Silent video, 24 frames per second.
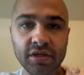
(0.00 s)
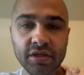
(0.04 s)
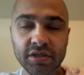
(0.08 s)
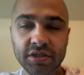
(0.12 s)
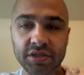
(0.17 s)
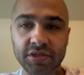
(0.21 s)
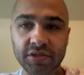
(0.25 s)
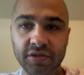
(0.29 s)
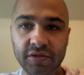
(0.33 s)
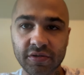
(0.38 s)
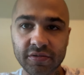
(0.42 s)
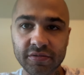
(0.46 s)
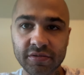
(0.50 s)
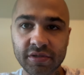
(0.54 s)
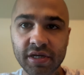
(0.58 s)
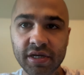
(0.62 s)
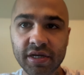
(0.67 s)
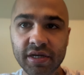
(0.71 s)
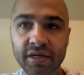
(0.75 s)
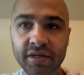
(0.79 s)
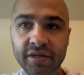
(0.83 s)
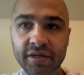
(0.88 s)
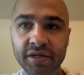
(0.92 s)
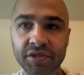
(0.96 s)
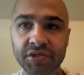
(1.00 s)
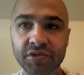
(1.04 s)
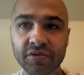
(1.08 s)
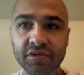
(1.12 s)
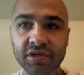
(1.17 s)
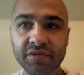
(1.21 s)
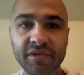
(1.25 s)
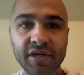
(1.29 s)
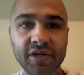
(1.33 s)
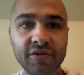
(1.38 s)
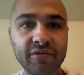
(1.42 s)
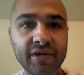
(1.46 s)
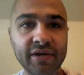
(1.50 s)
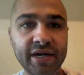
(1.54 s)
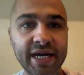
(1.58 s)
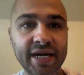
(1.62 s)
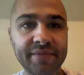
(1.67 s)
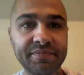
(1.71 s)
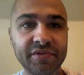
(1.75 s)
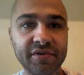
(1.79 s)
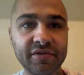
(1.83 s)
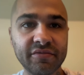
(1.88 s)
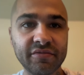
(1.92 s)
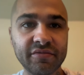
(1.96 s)
So they're talking about what
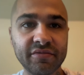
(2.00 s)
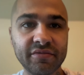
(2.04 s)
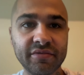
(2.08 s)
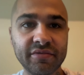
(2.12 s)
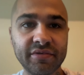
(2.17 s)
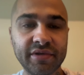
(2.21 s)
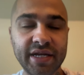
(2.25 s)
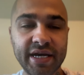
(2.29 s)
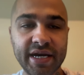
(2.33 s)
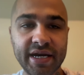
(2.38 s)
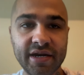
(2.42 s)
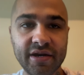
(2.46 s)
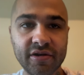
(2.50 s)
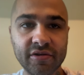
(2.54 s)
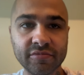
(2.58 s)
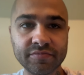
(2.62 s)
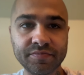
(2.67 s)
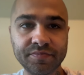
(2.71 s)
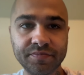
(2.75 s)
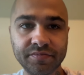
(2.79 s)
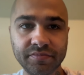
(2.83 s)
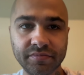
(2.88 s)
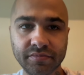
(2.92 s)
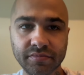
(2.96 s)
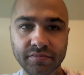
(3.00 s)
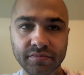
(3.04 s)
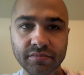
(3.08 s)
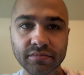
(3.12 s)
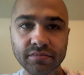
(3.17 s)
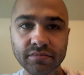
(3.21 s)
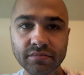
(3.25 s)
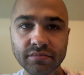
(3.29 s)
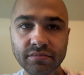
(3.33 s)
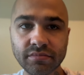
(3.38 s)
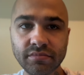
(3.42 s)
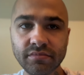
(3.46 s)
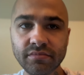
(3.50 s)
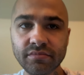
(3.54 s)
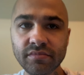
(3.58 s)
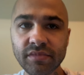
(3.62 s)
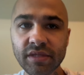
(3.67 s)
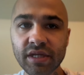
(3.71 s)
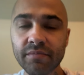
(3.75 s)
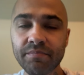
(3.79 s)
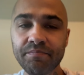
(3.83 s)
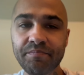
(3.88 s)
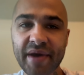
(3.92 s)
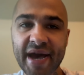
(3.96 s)
happened now.
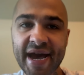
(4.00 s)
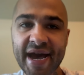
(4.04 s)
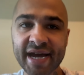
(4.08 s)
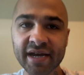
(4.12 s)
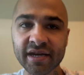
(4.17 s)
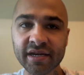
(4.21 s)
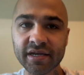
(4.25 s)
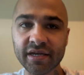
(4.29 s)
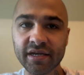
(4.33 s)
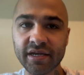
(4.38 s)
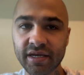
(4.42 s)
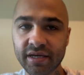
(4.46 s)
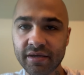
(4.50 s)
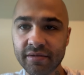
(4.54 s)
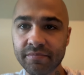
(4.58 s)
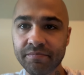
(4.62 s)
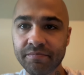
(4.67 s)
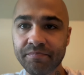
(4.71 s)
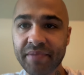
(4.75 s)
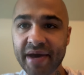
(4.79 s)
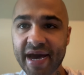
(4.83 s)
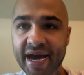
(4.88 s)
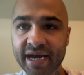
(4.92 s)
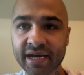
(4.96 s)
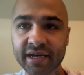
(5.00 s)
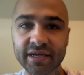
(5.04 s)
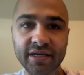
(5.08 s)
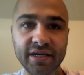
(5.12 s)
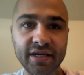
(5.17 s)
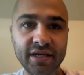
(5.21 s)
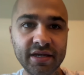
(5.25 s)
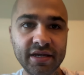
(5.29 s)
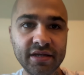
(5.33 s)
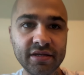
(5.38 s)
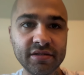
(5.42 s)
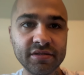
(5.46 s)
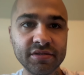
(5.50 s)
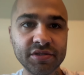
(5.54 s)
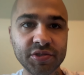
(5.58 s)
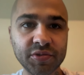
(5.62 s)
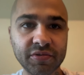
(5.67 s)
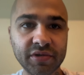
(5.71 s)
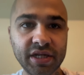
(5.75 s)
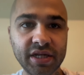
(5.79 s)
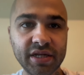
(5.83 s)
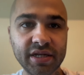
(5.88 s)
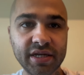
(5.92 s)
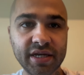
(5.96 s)
Back in
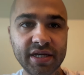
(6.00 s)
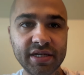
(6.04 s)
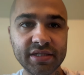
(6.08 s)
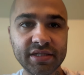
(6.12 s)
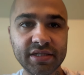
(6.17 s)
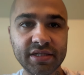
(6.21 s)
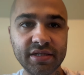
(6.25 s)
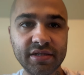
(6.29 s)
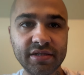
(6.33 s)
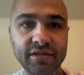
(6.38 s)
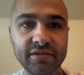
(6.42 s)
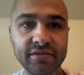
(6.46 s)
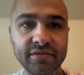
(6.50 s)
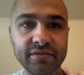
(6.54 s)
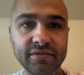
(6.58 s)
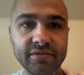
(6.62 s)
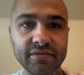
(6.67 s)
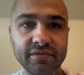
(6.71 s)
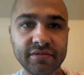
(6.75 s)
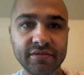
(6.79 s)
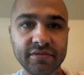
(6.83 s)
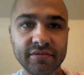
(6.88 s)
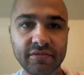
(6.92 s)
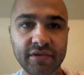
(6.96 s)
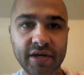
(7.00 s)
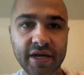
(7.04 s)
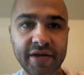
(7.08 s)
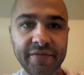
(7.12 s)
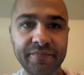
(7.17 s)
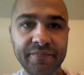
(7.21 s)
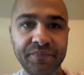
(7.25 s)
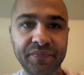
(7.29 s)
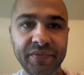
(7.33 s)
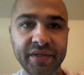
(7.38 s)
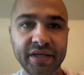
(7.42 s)
2019, right?